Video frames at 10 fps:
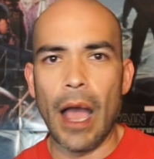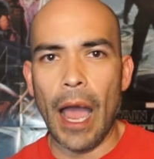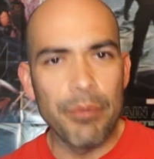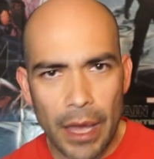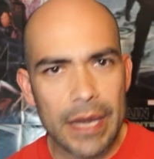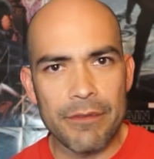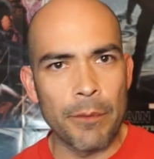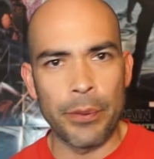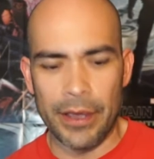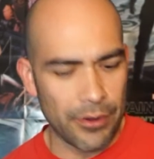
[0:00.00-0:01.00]
I'm not
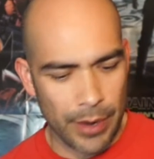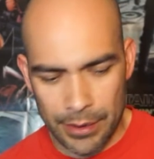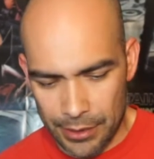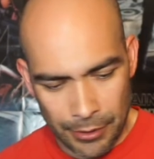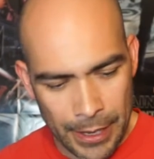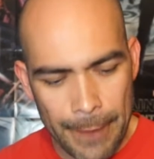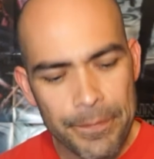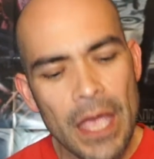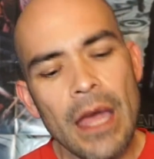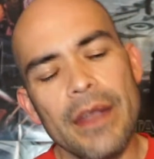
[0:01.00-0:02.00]
even playing around here, okay?
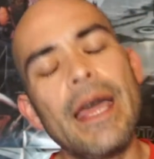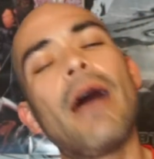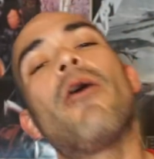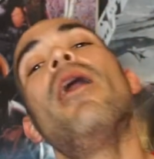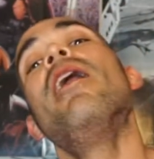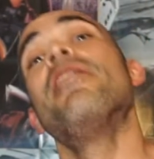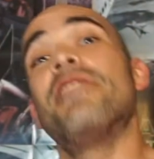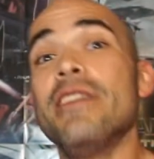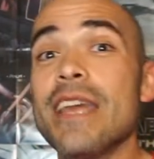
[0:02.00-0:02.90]
Now, the